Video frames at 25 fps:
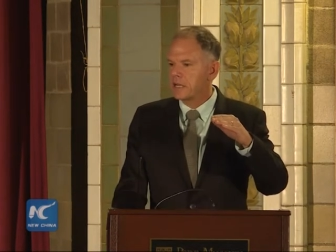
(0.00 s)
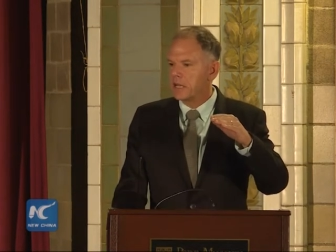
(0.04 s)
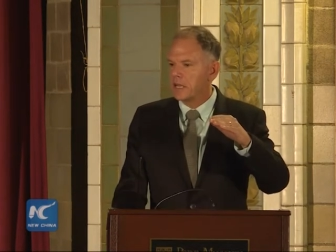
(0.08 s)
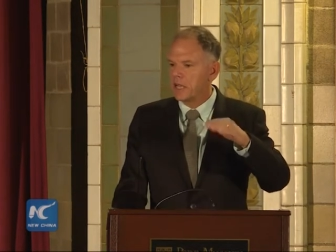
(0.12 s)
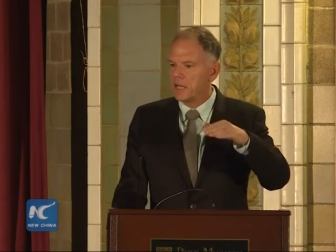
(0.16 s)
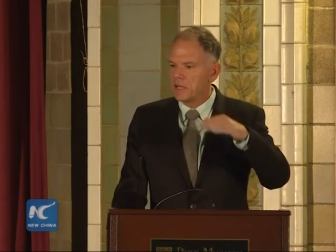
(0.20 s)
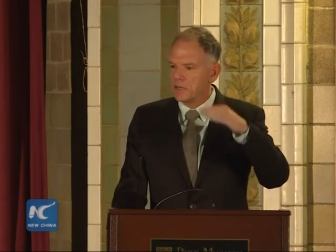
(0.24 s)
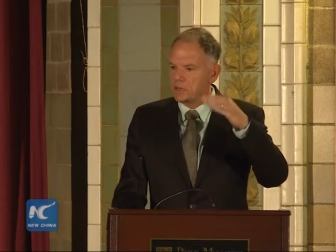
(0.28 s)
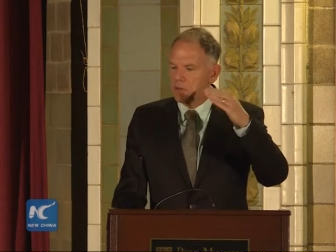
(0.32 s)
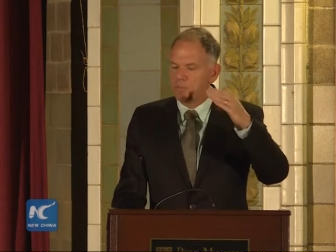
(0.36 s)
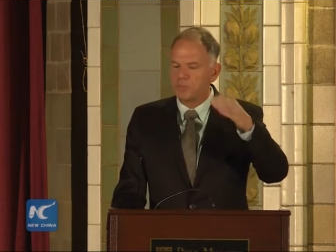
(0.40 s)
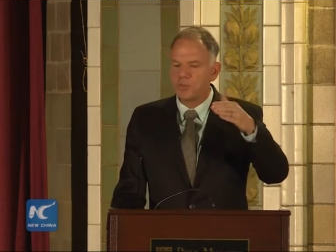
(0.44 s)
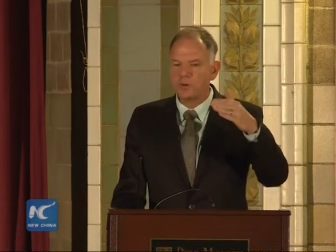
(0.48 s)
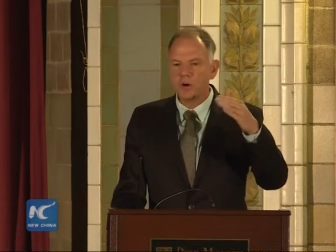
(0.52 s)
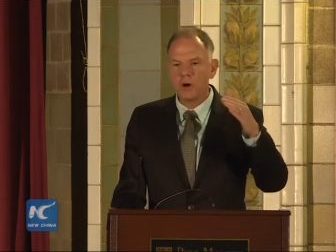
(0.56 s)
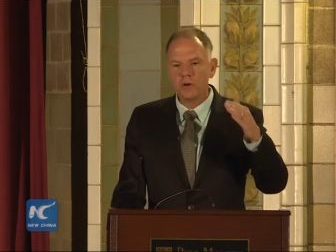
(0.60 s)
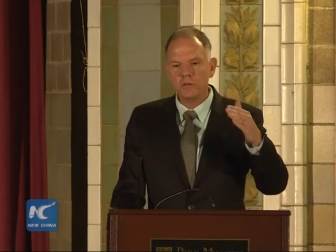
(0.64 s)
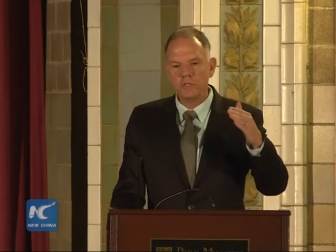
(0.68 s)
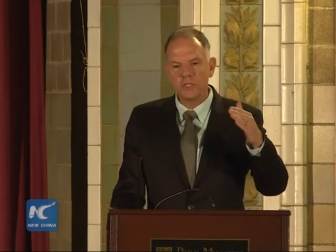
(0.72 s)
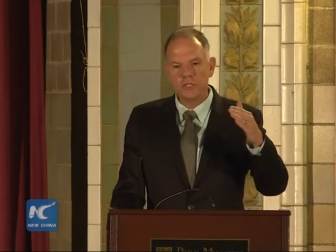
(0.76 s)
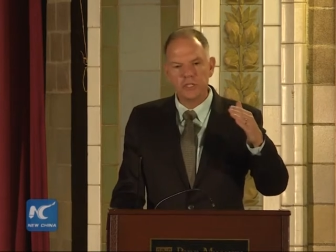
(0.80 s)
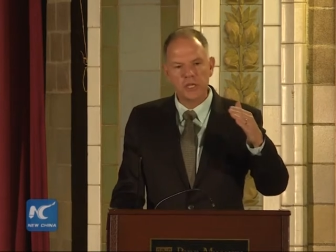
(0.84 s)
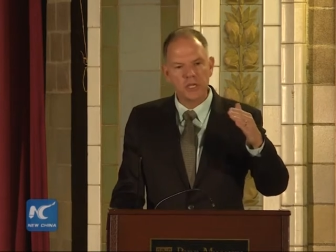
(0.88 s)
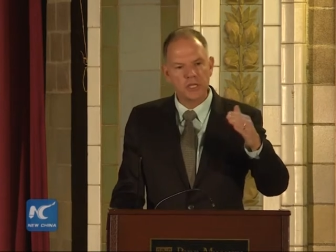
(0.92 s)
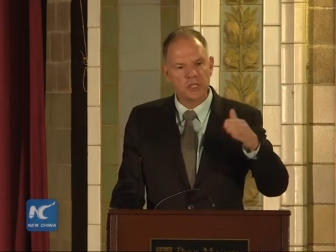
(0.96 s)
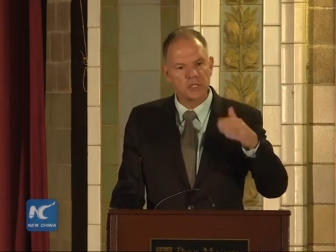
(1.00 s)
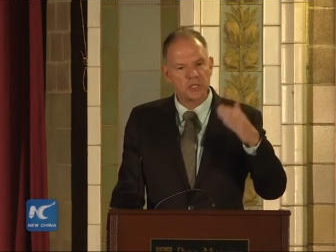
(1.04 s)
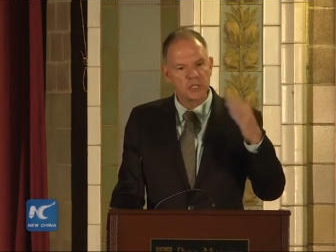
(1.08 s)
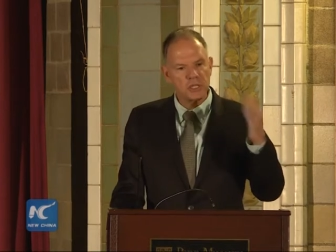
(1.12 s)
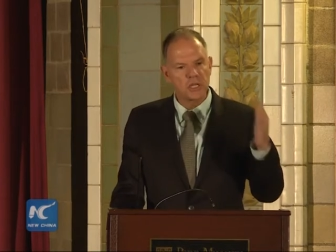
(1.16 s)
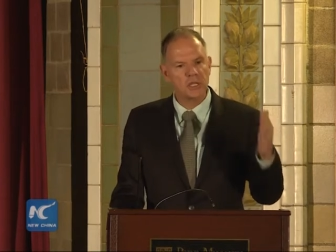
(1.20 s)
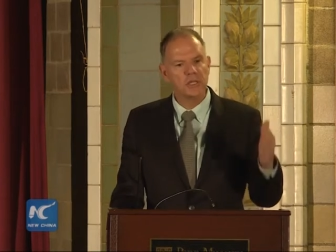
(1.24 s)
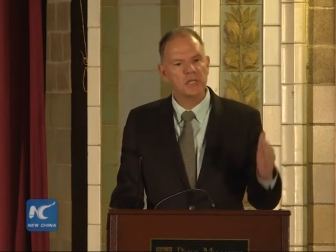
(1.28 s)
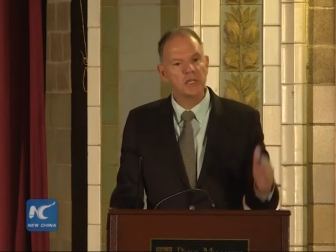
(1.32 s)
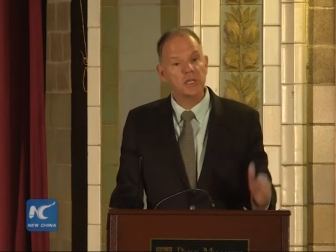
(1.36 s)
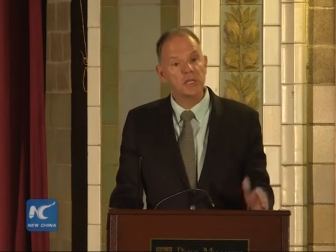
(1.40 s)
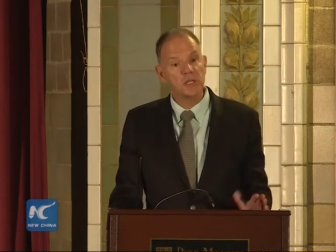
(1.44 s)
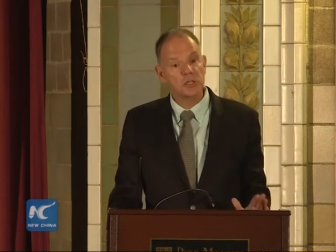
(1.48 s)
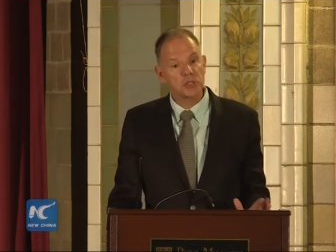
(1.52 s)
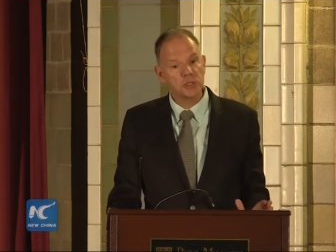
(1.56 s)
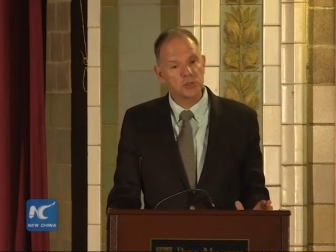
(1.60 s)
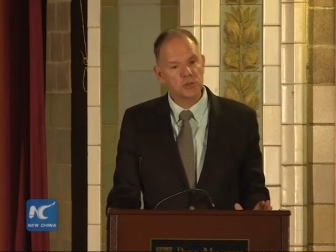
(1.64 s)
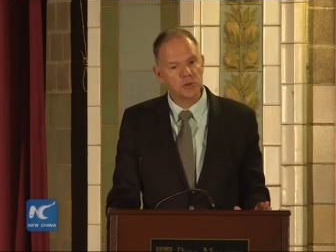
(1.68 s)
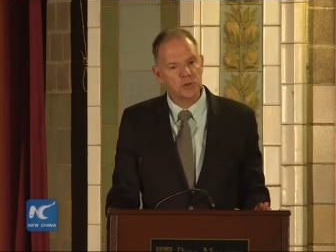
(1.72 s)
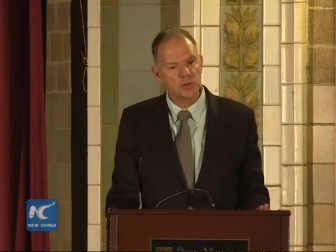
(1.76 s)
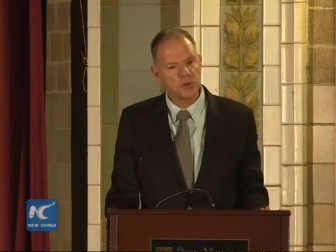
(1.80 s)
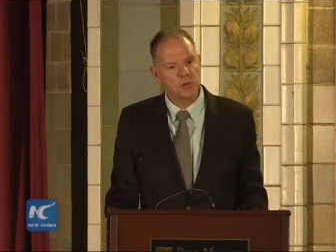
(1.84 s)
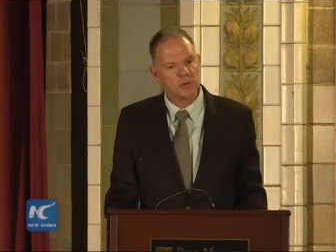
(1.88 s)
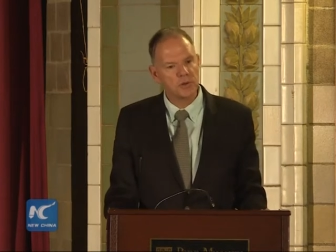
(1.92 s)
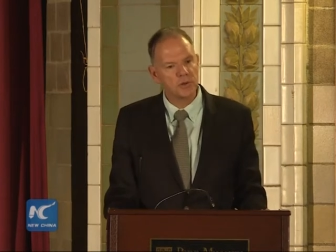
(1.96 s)
in the process, in the
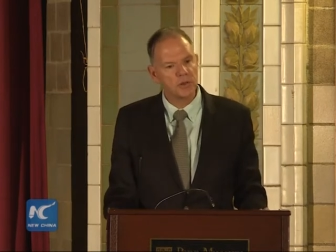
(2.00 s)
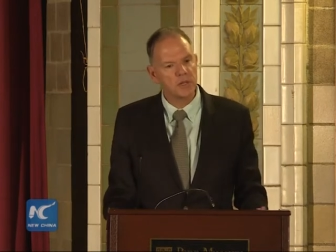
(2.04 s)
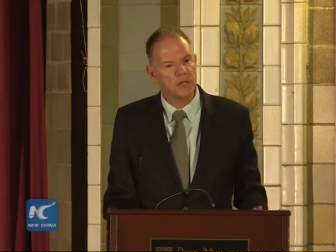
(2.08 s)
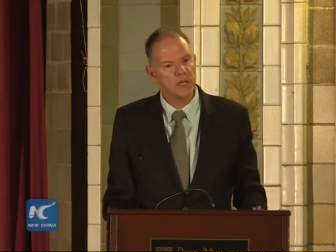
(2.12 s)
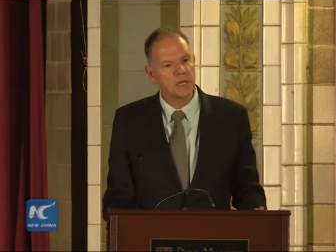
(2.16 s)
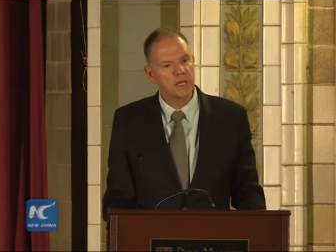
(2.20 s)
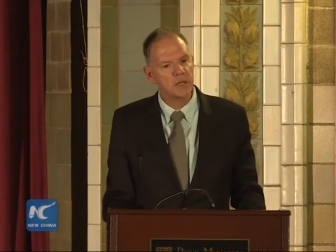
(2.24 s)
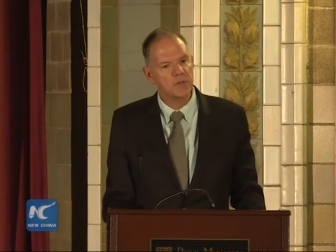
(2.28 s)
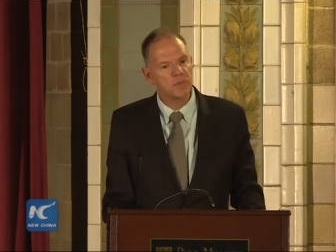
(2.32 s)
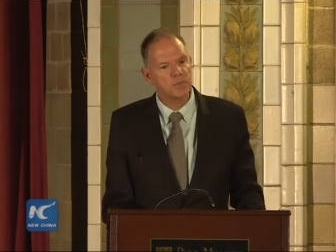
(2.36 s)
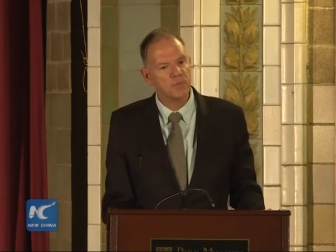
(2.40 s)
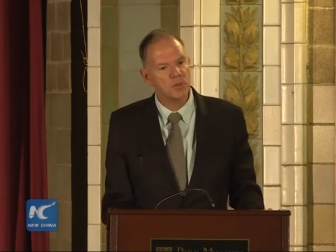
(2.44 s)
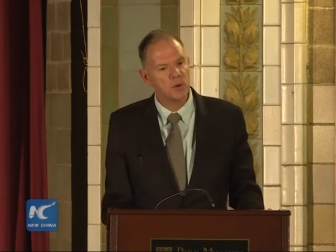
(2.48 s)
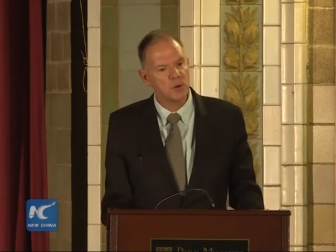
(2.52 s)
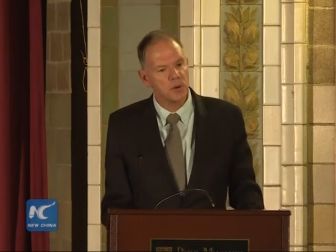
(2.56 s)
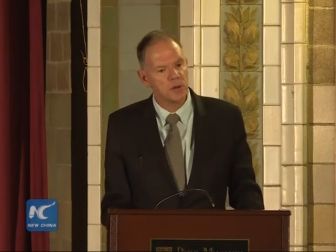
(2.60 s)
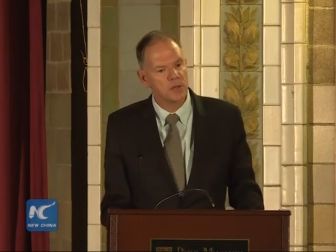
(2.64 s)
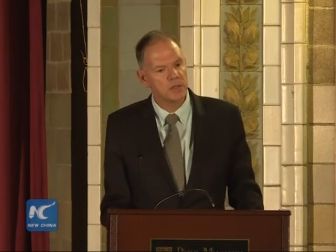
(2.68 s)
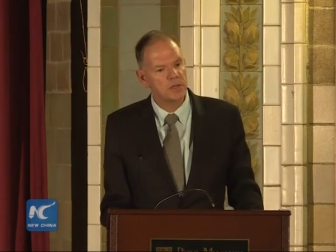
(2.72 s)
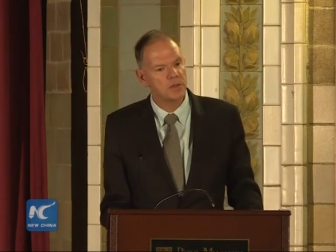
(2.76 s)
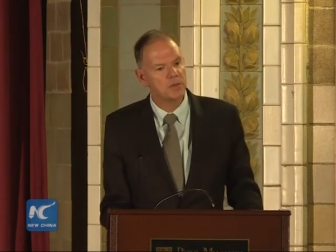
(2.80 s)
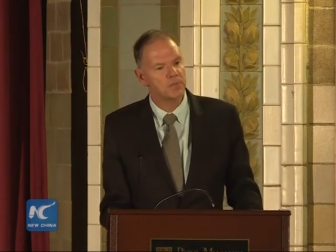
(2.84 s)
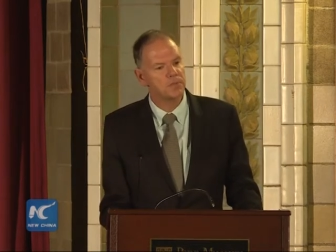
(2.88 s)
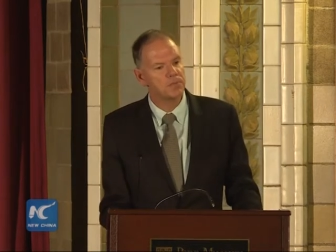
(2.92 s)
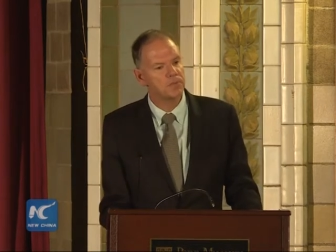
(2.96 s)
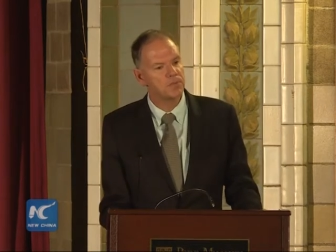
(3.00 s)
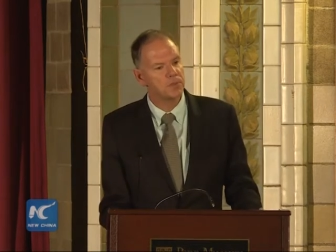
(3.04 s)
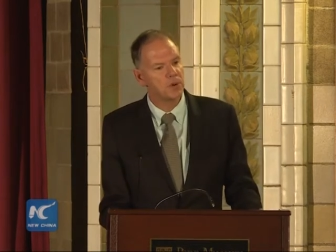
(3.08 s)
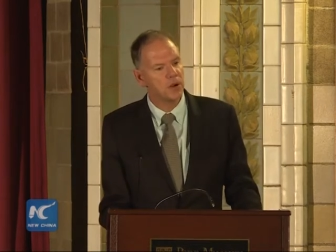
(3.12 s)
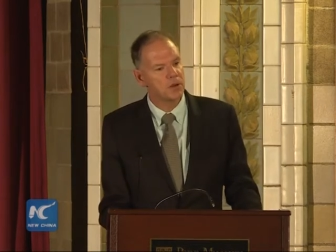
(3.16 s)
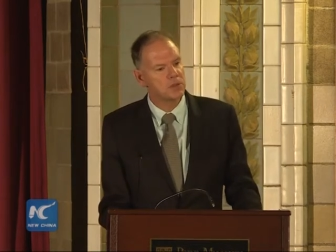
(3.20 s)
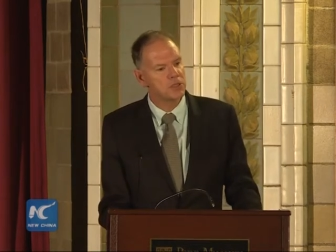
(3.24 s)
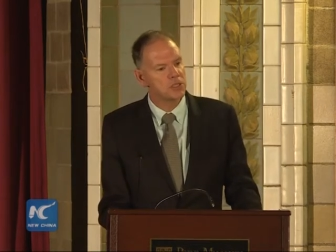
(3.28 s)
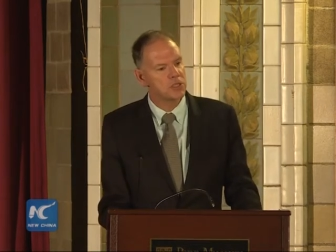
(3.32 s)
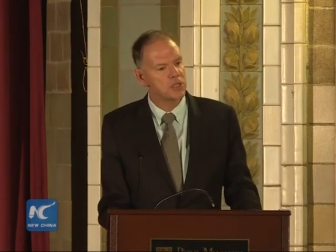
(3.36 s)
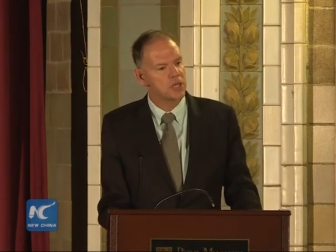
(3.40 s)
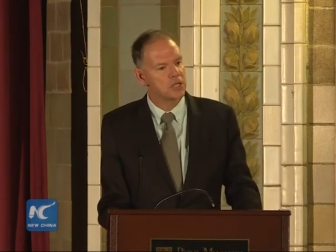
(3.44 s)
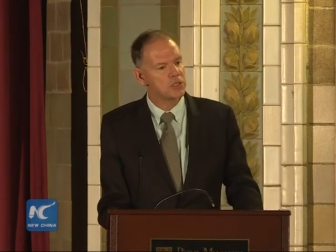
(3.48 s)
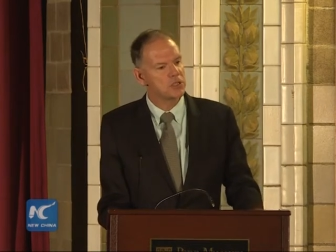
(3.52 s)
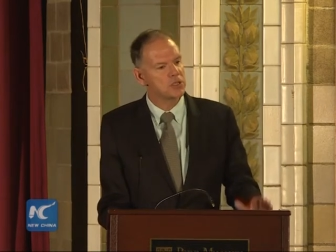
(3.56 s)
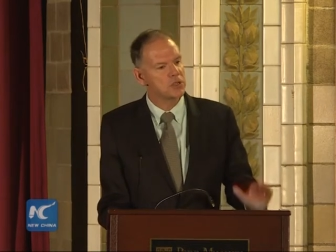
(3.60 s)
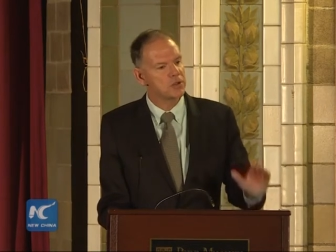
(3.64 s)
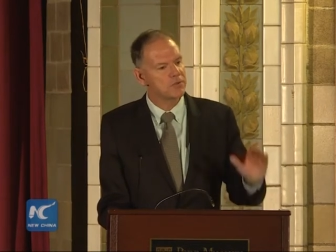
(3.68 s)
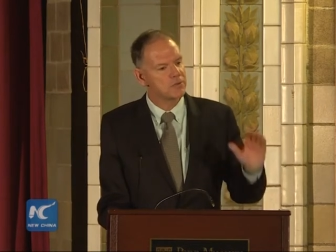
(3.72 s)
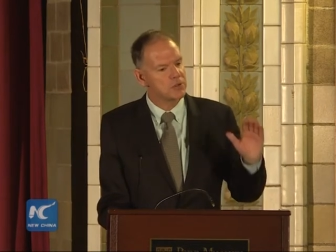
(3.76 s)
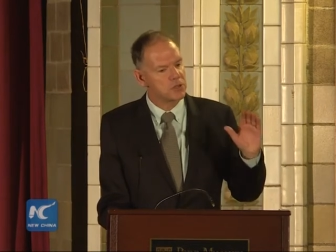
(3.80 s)
extraordinarily important process of